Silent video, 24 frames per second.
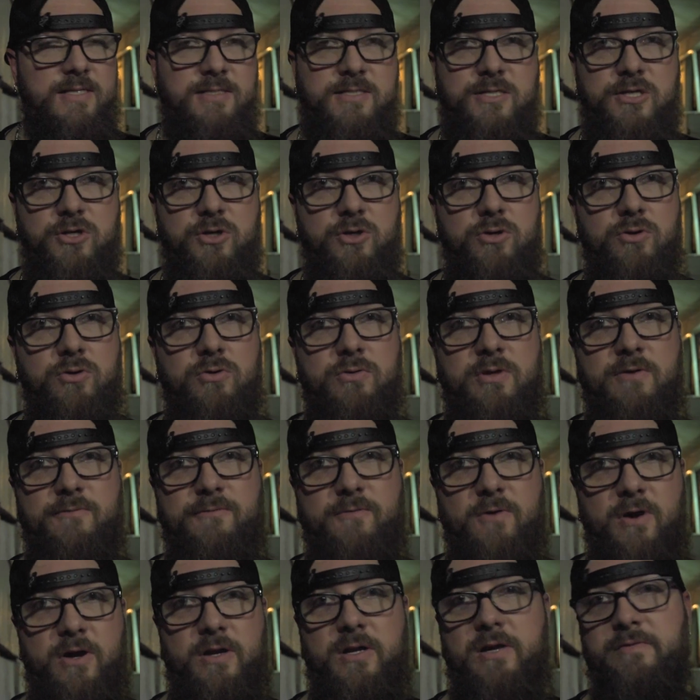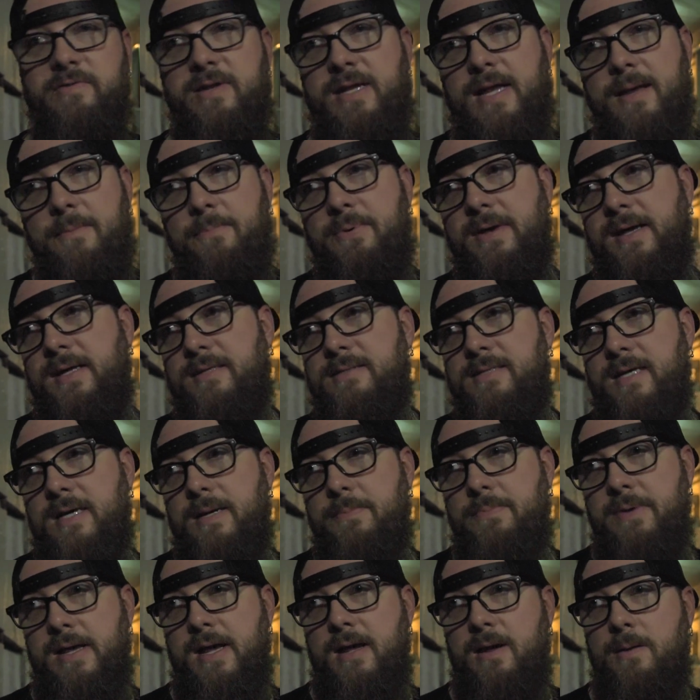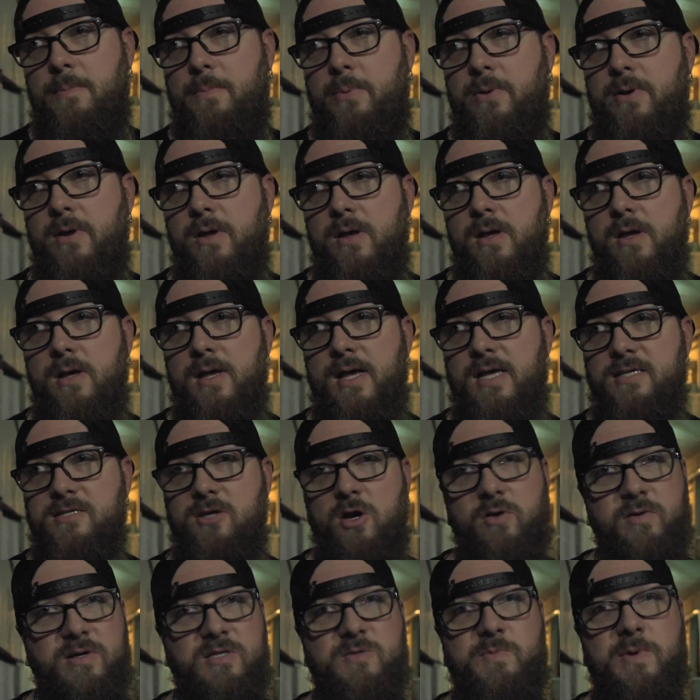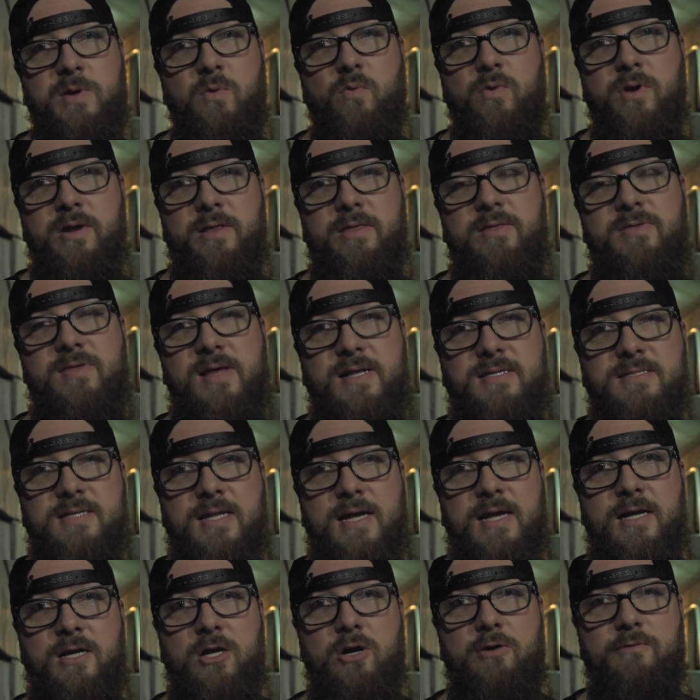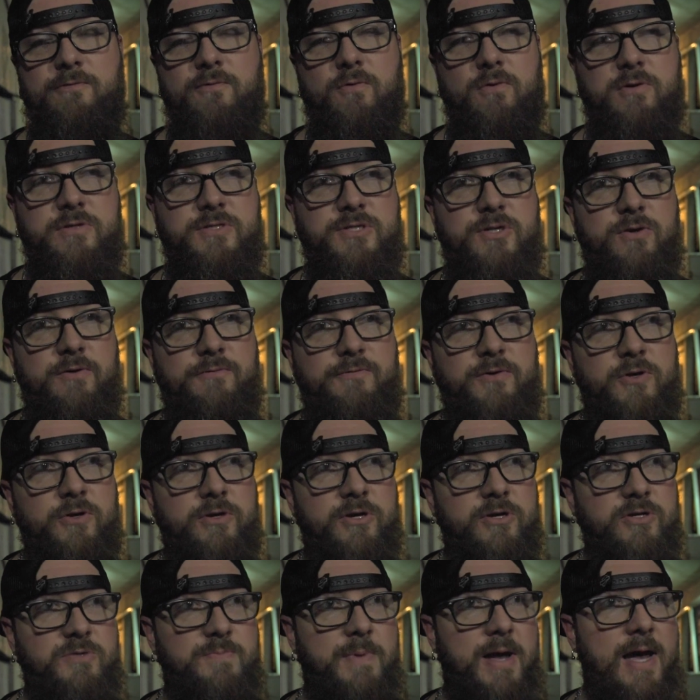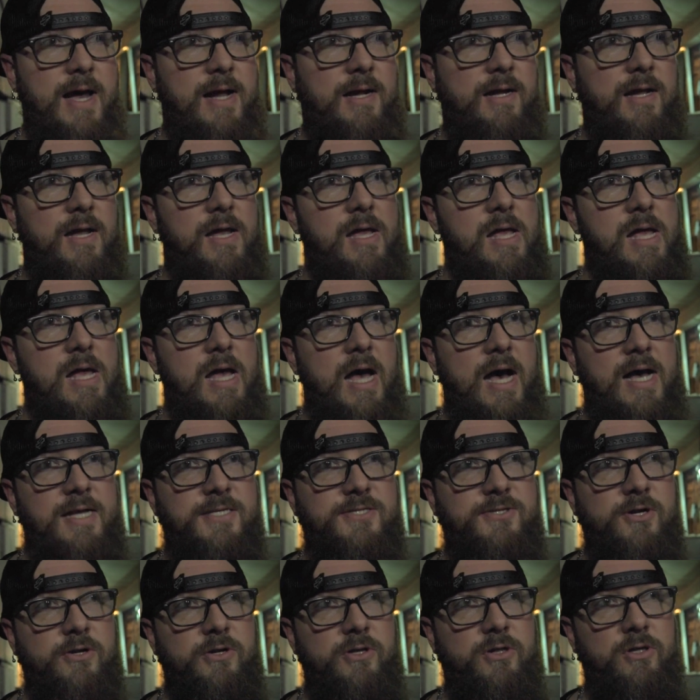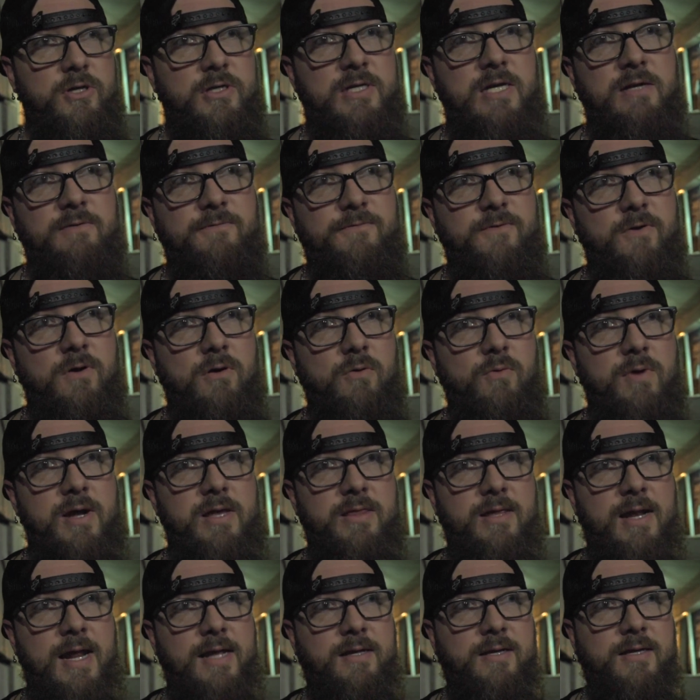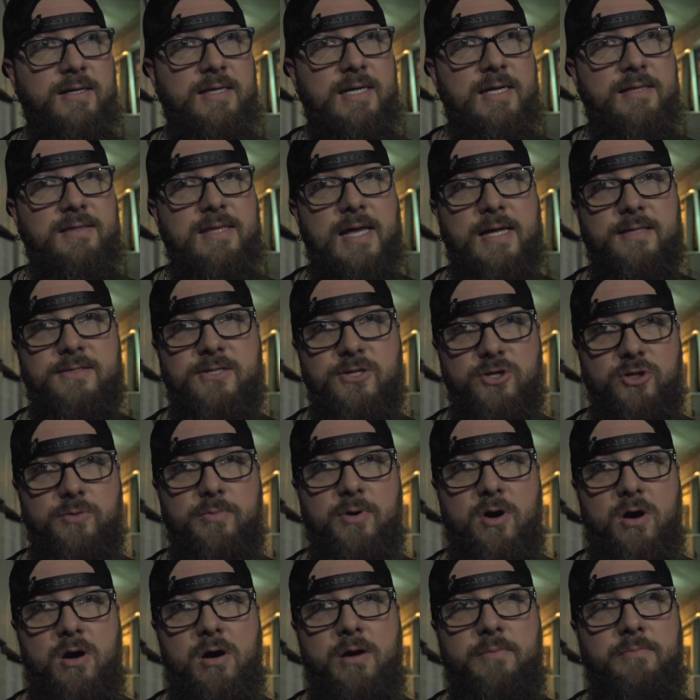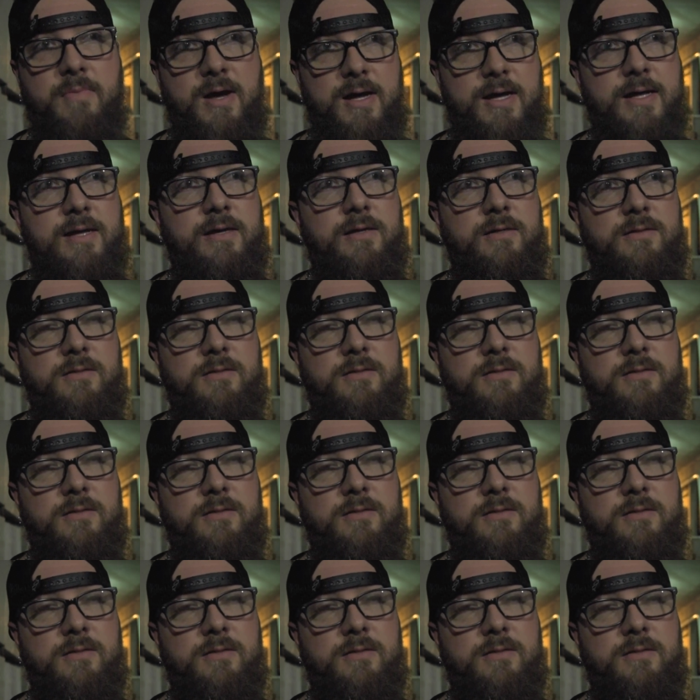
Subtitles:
into the front of an Ampeg type amp has always been one of the things that I go for. So a few years back, I started looking for a way that I could get that tube on my